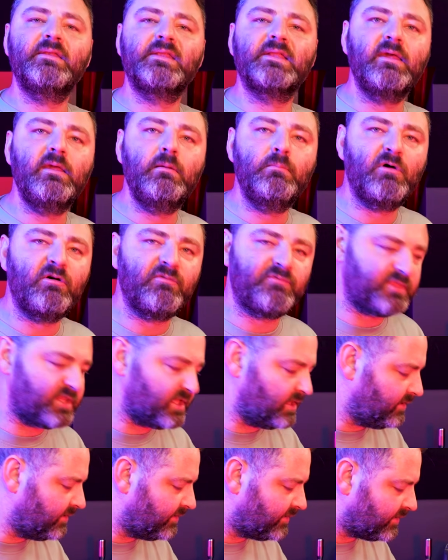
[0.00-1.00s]
scheme of
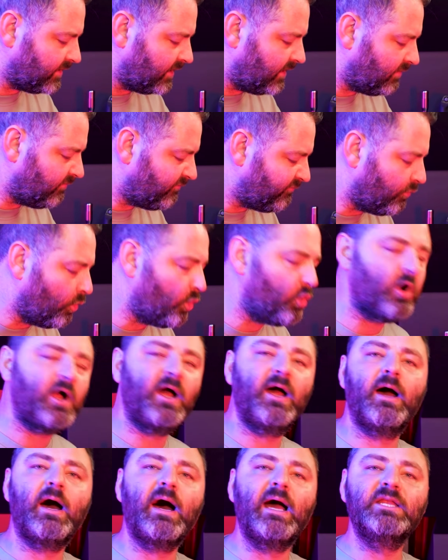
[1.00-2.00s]
things, for a
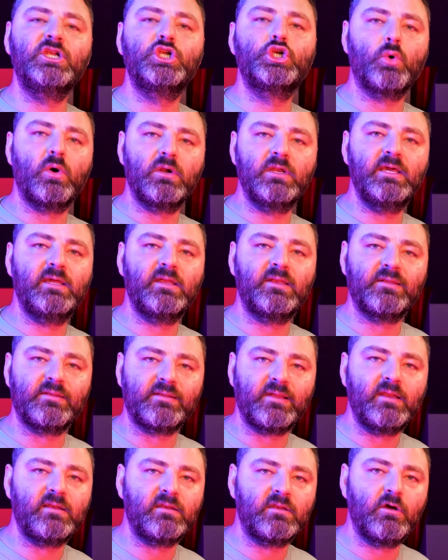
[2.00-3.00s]
hydraulic
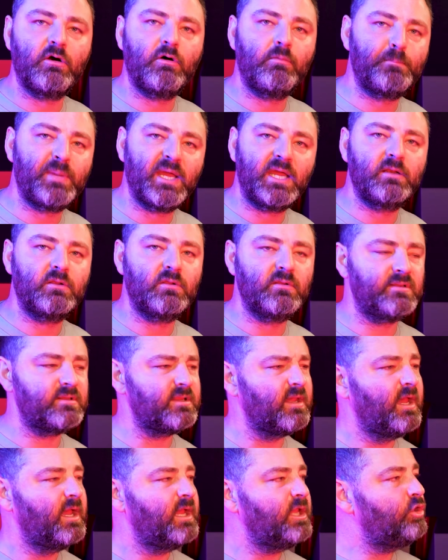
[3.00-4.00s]
set of pedals,
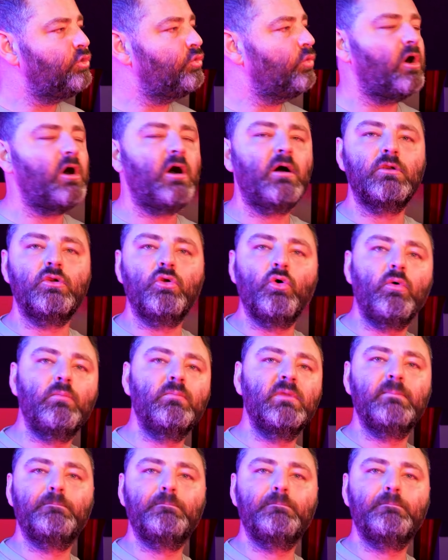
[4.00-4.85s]
you are normally